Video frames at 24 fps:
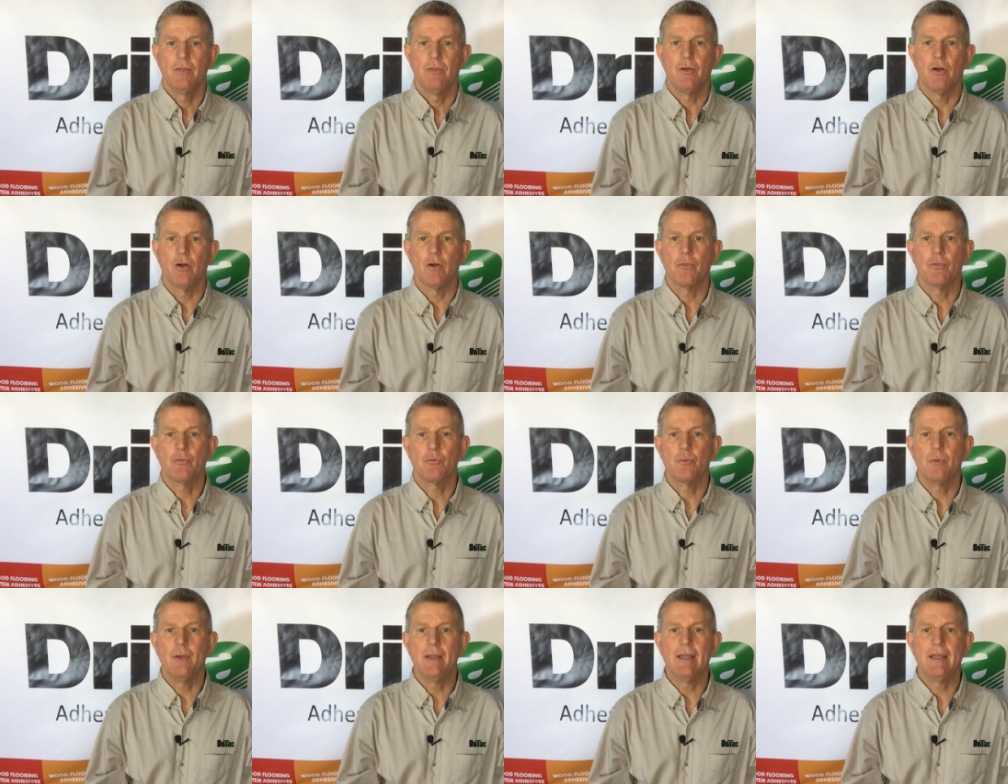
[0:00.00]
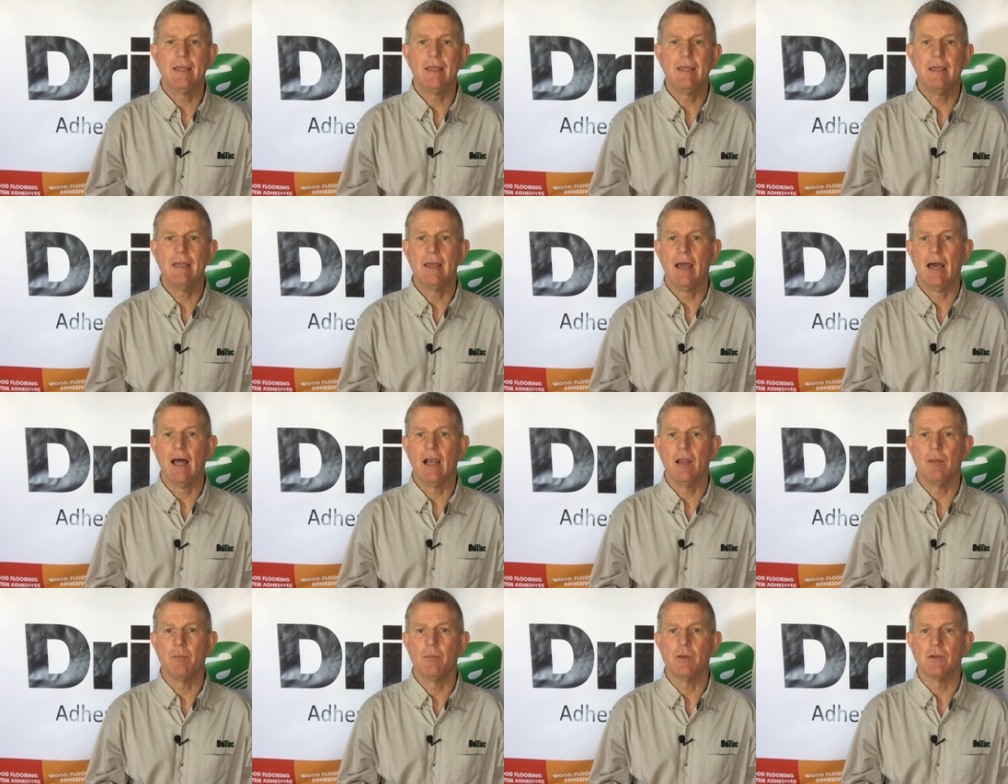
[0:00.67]
There are three key
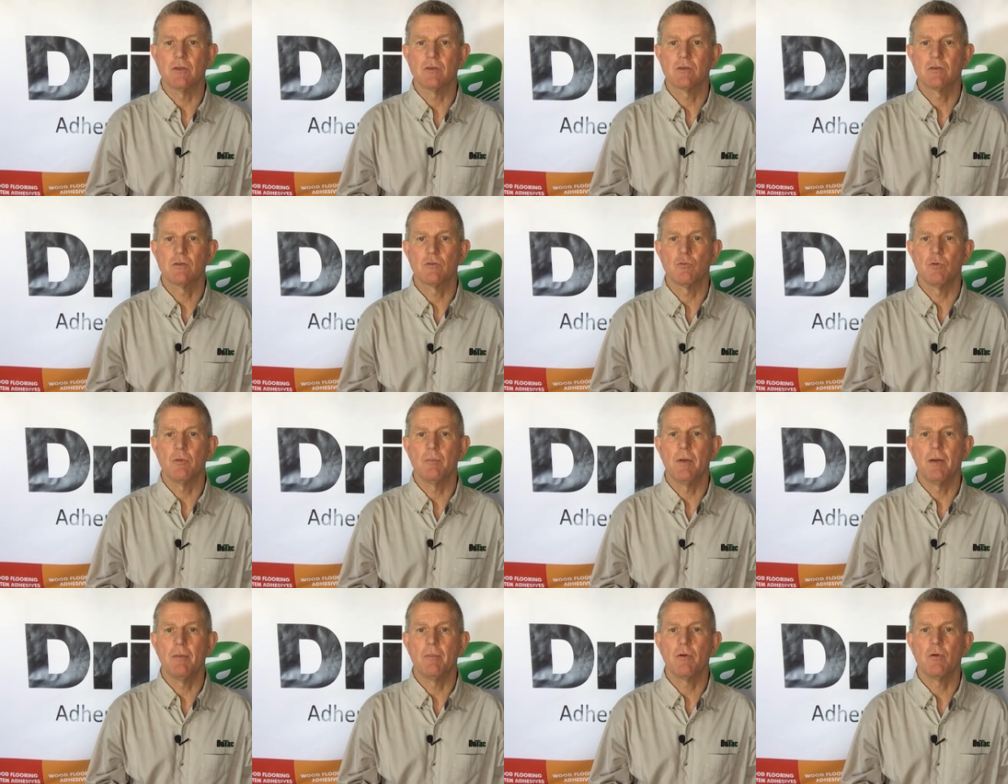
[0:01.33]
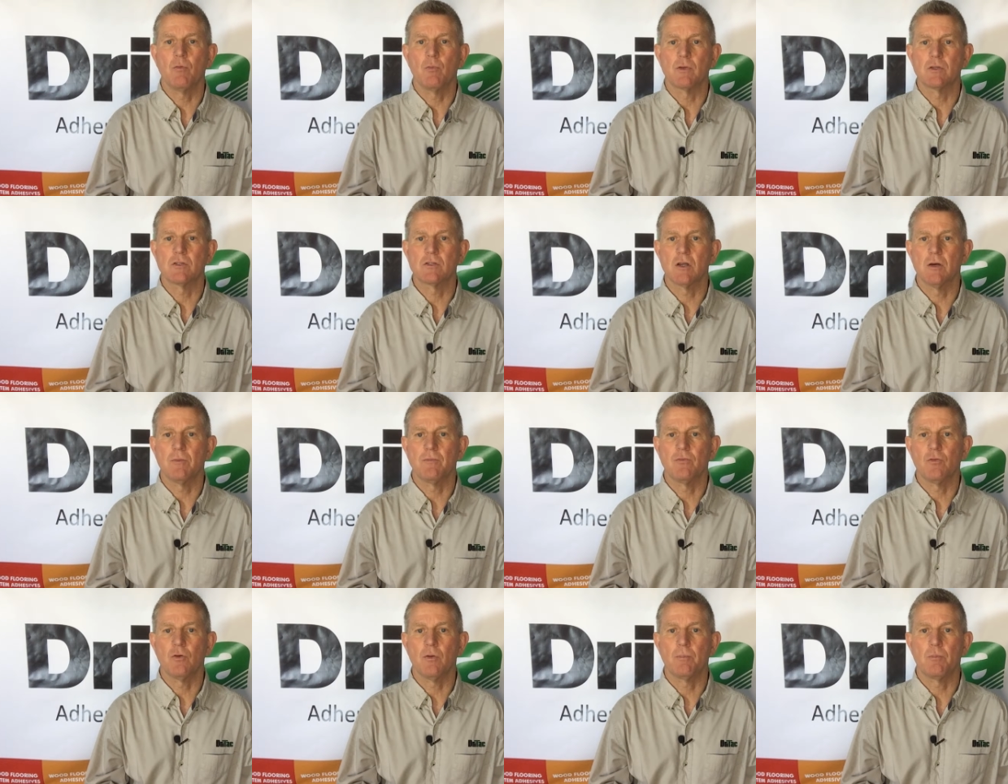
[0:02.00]
elements to remember with
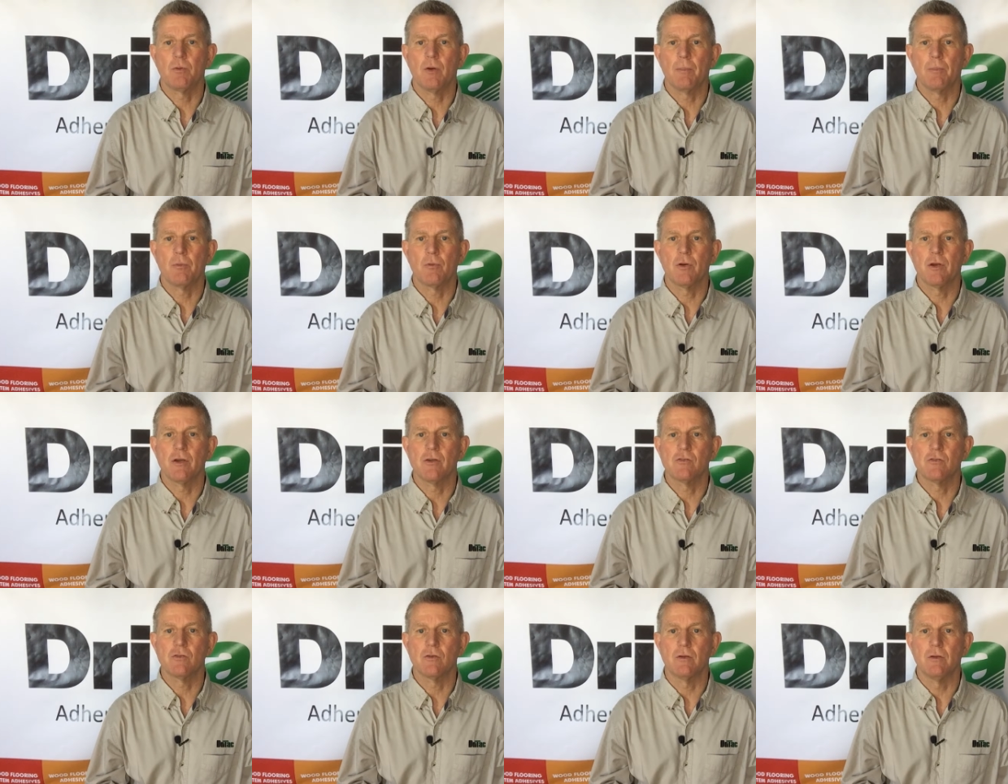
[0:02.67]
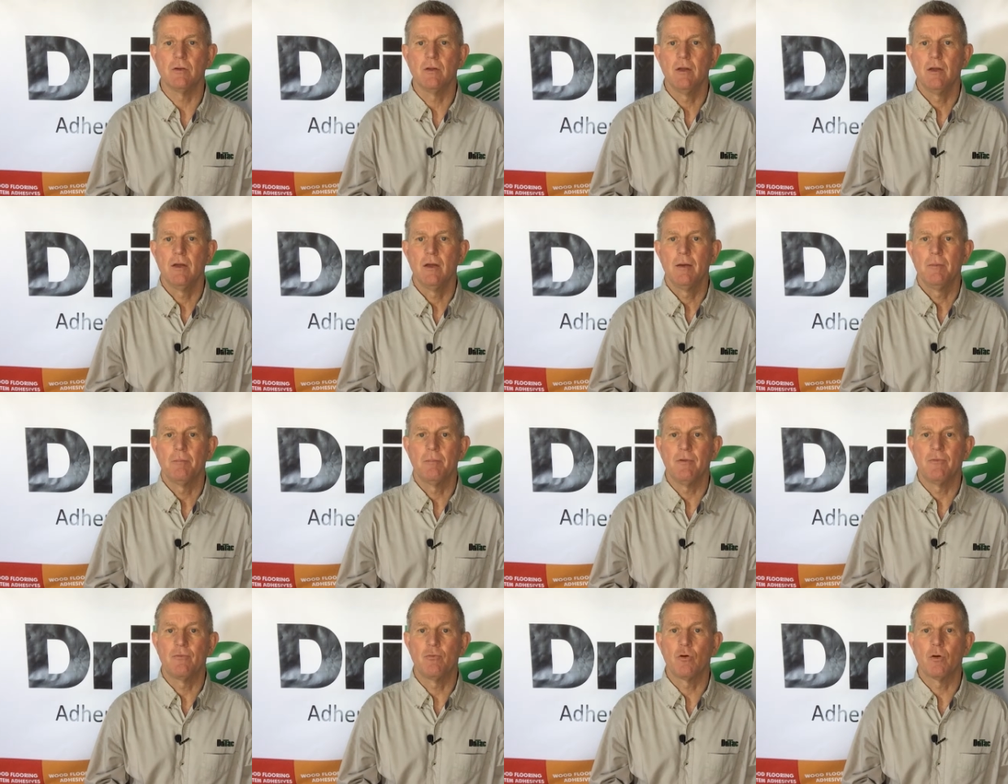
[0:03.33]
subfloor preparation
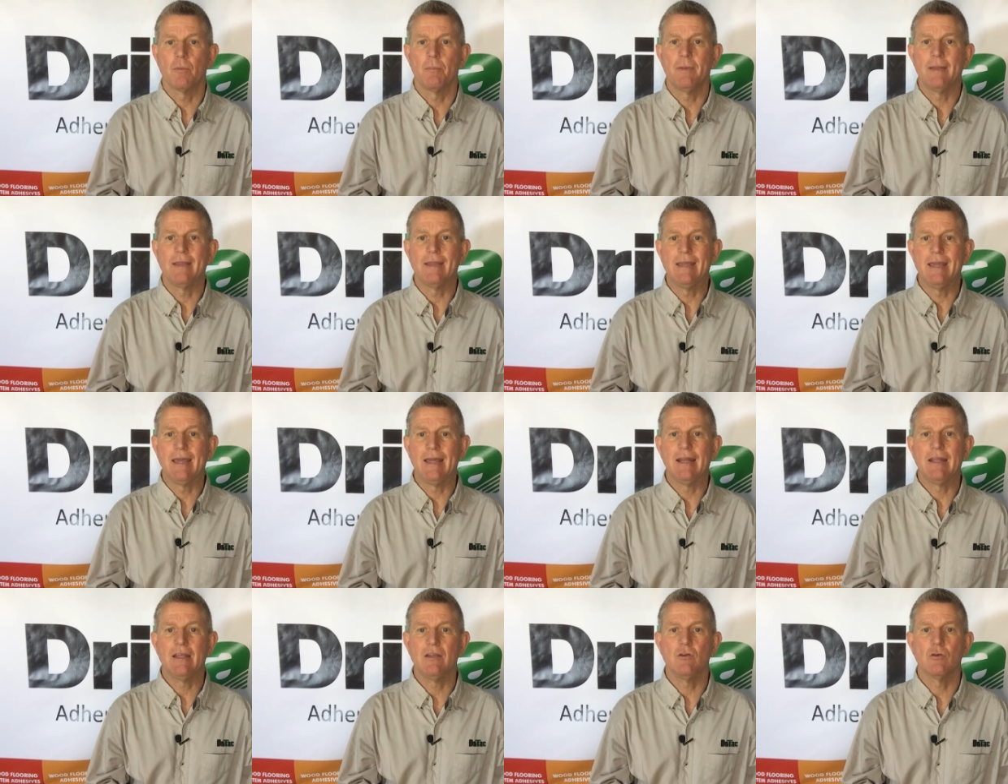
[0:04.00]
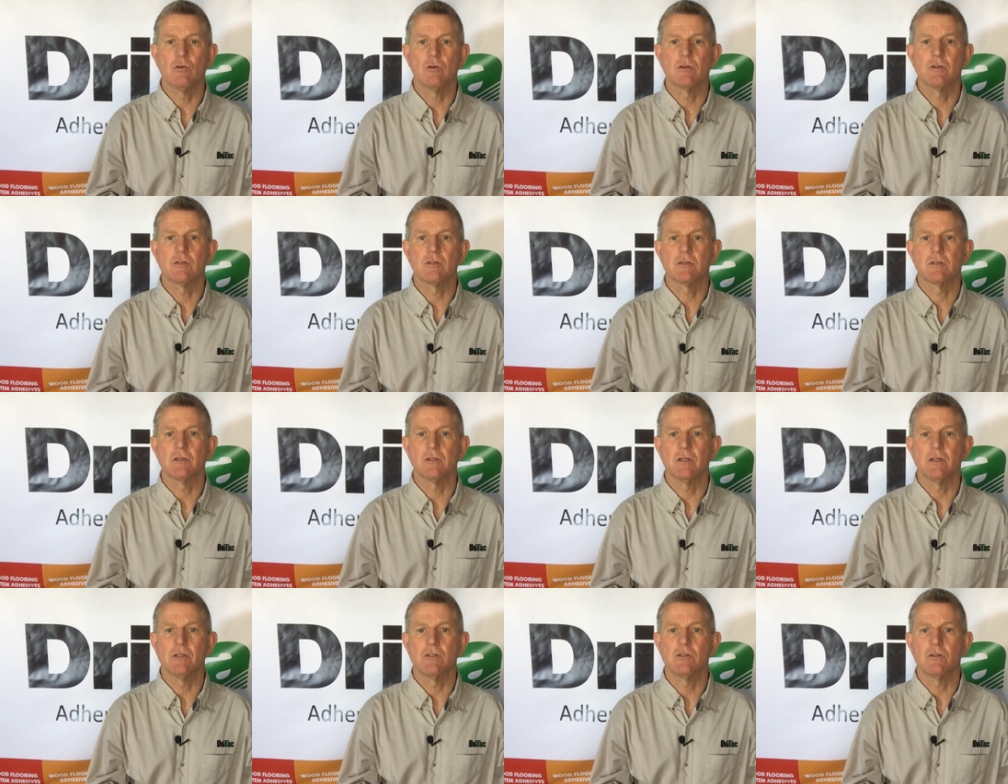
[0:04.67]
before beginning your
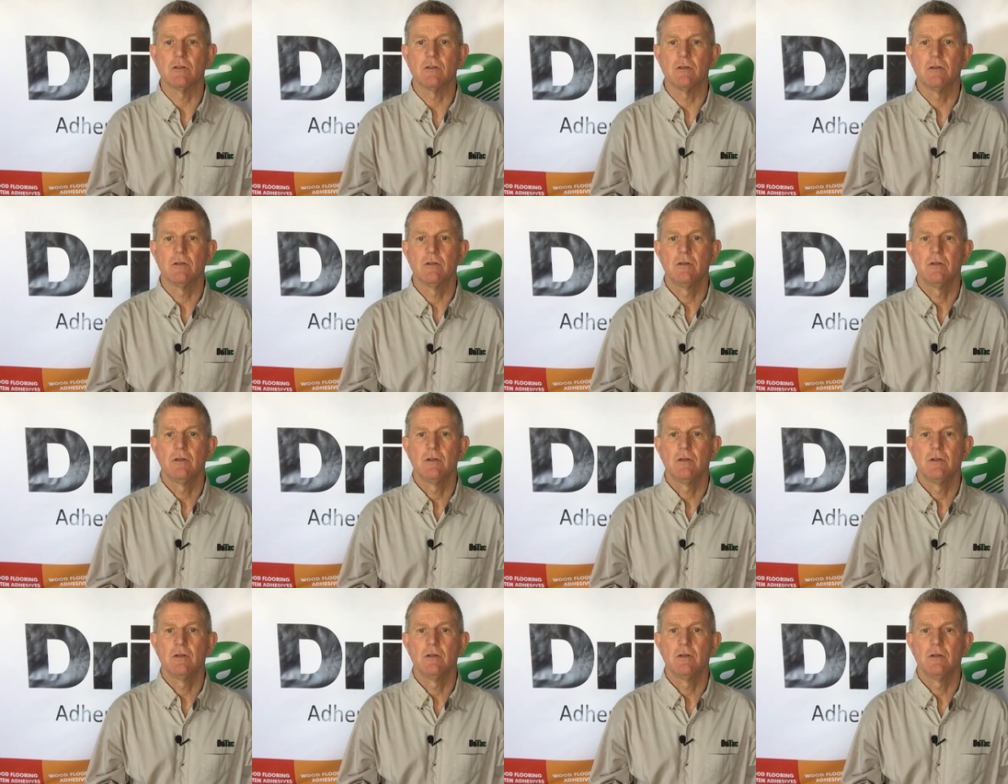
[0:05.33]
installation.